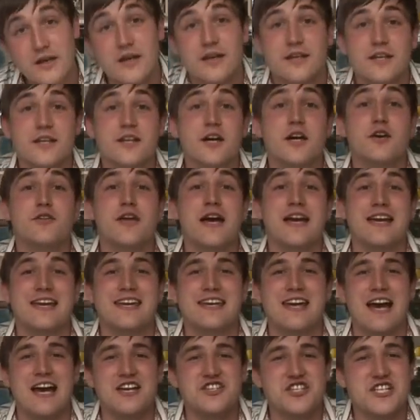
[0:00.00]
You know that
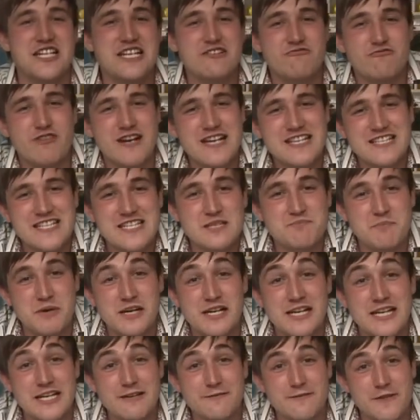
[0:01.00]
casually racist
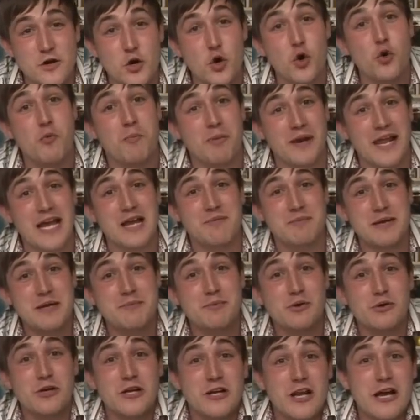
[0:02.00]
belief that all black
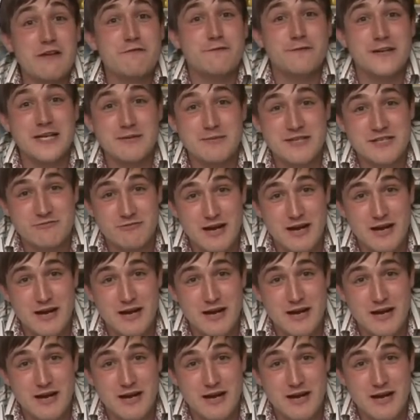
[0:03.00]
people look like famous